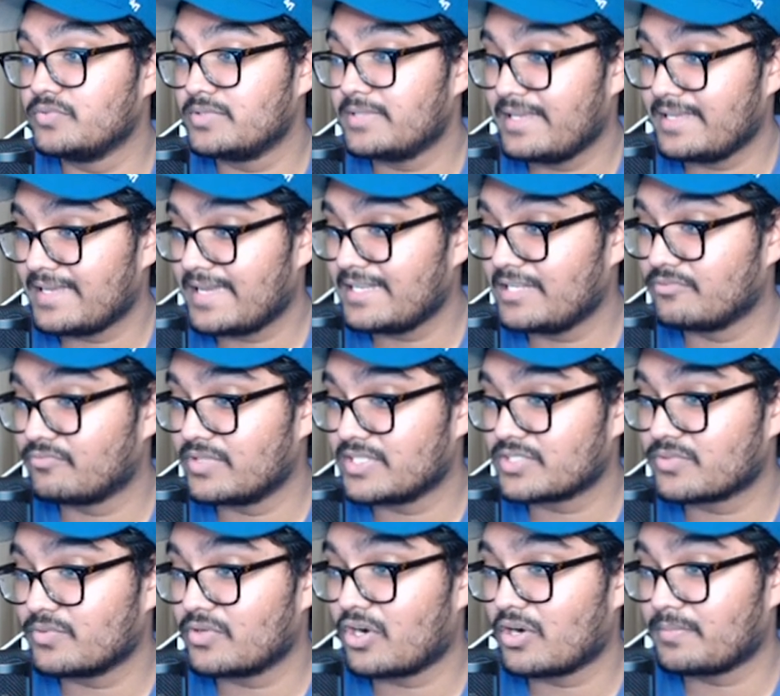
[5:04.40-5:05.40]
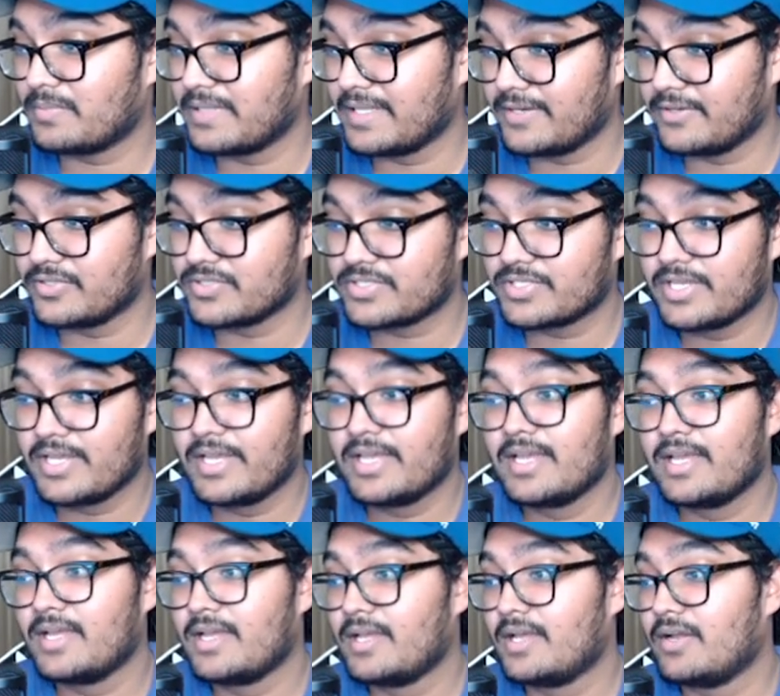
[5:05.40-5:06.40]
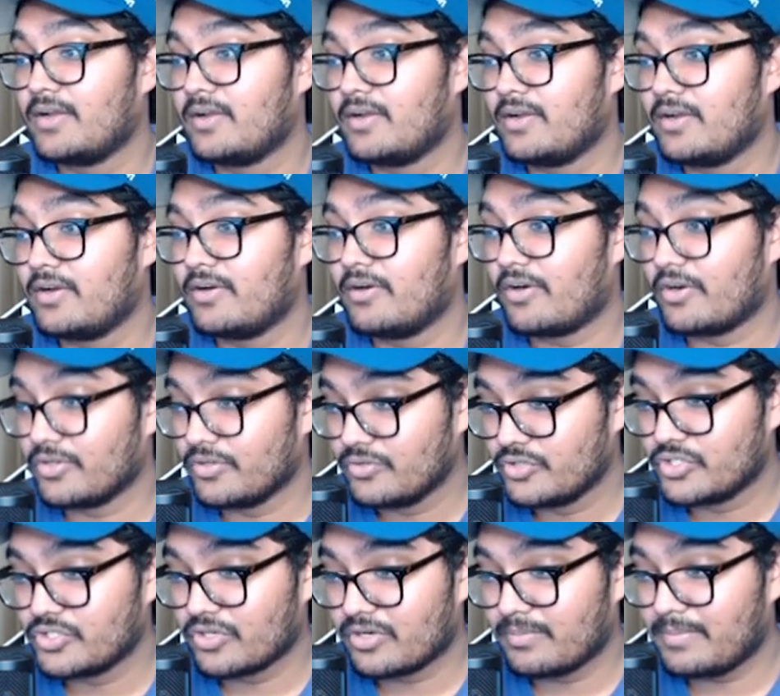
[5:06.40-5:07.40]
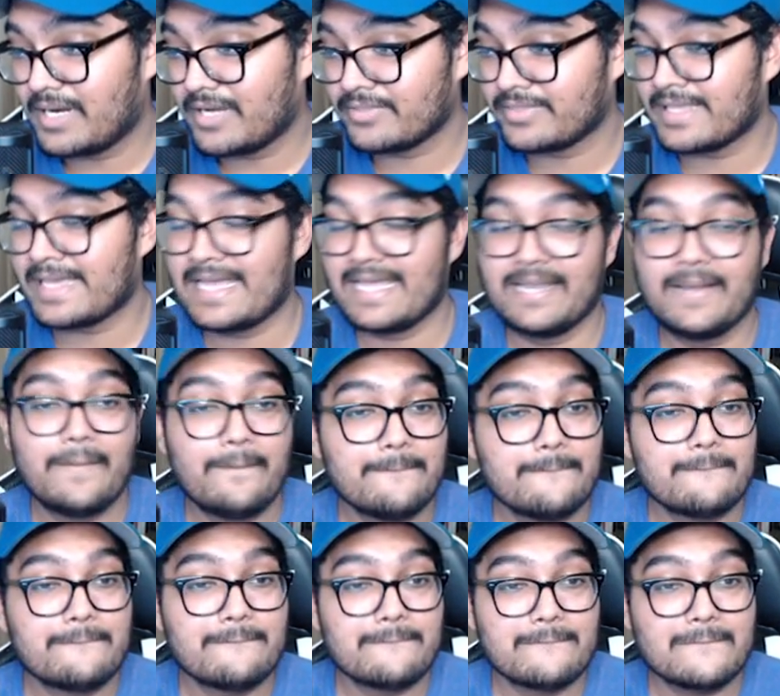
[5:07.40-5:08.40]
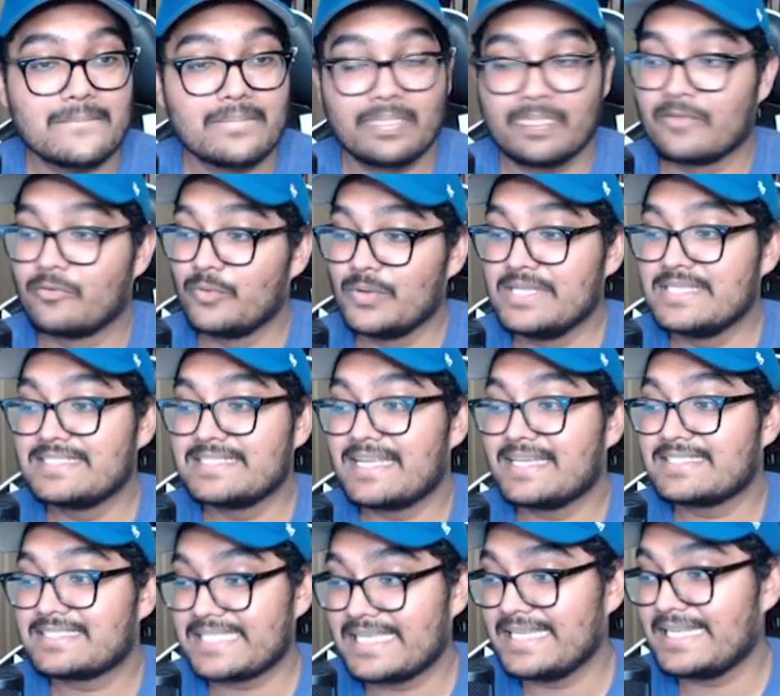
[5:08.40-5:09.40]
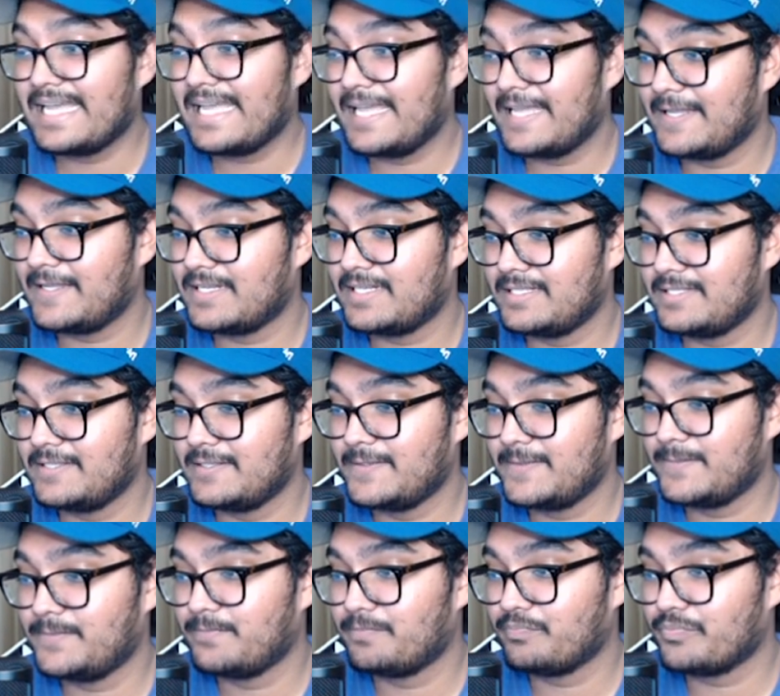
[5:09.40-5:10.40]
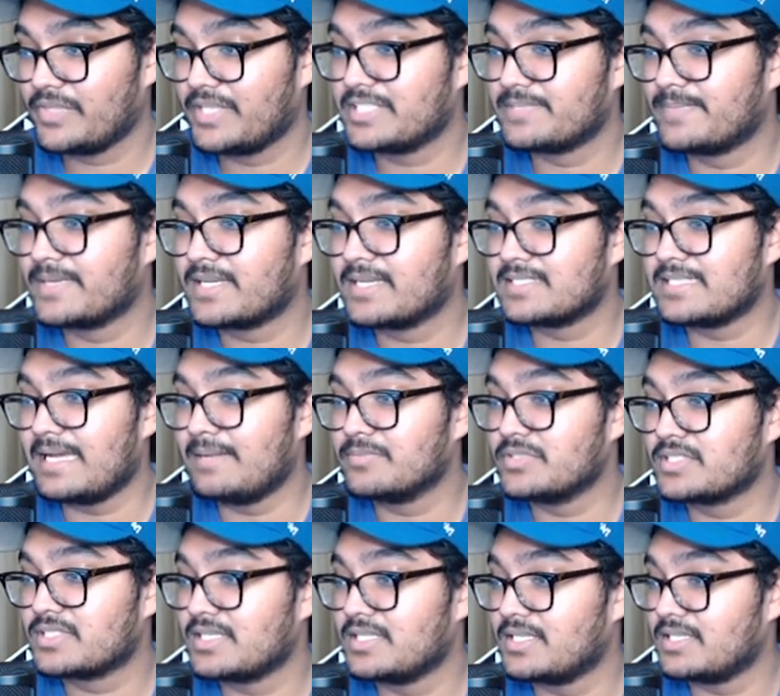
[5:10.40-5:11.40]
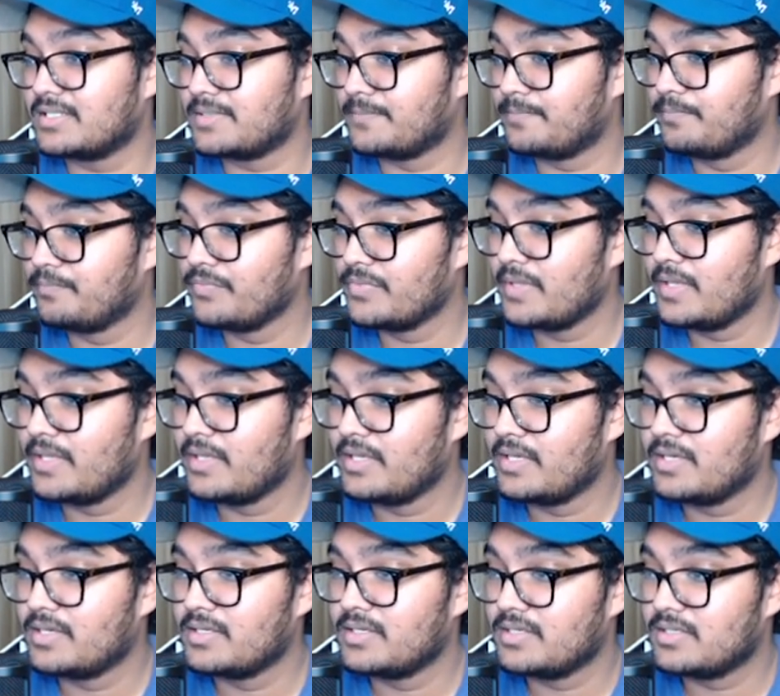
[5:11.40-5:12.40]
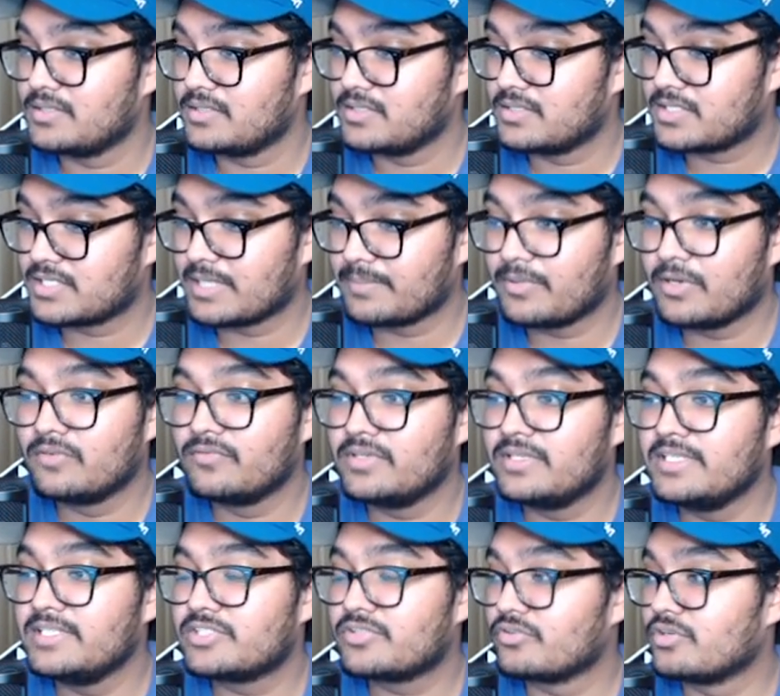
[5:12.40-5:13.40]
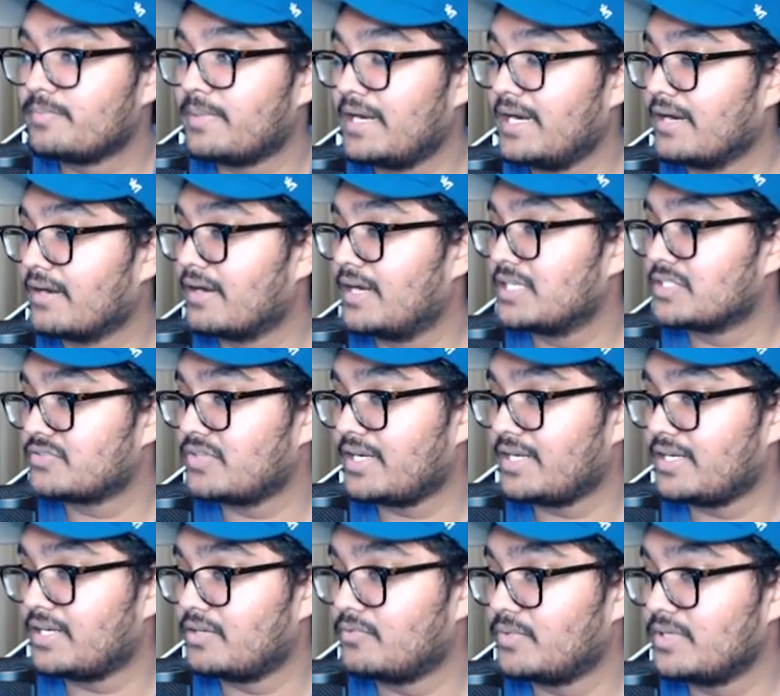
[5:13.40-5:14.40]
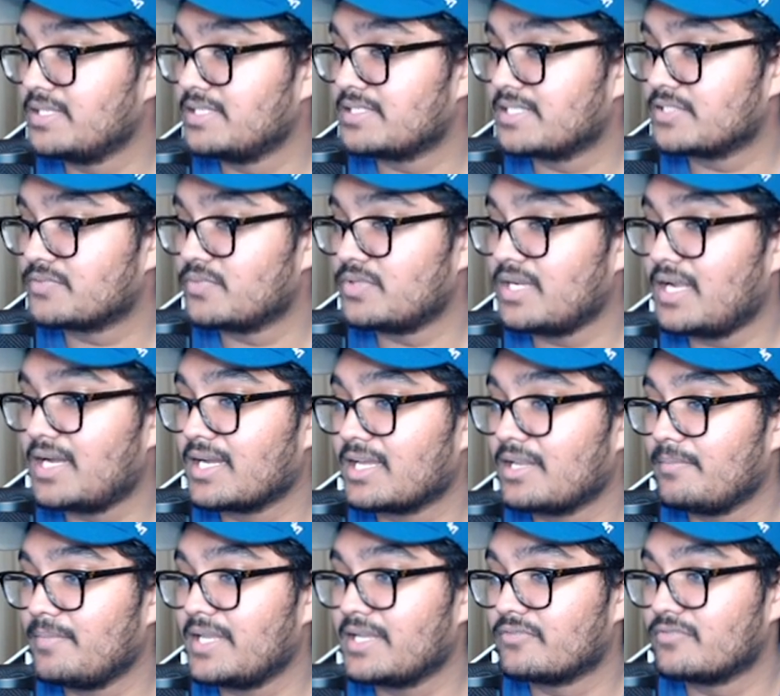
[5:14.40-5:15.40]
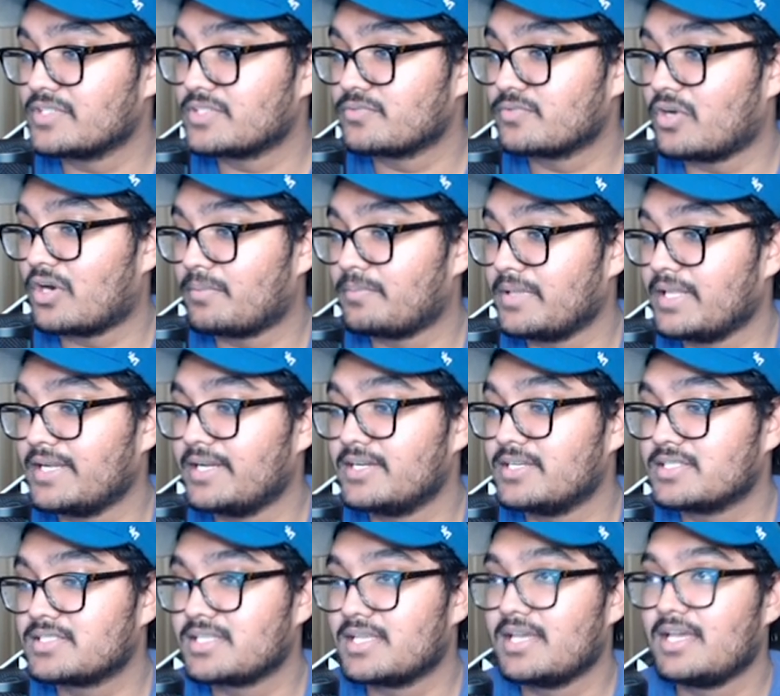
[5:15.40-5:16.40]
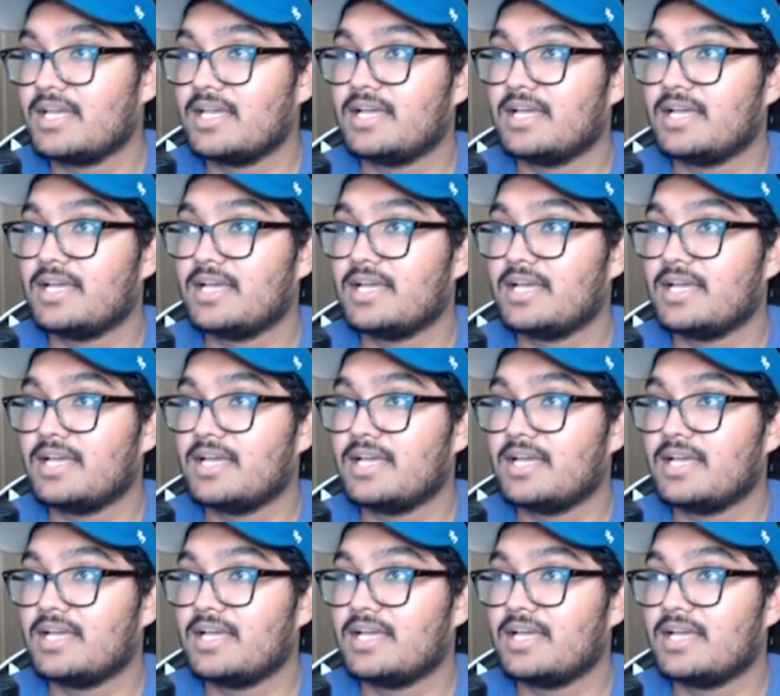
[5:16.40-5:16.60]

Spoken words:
to take any risk with our players. Are you sure about that? The reason I say that is because I'm just going to skip over these three paragraphs right here where he says we're not going to make risks with our players.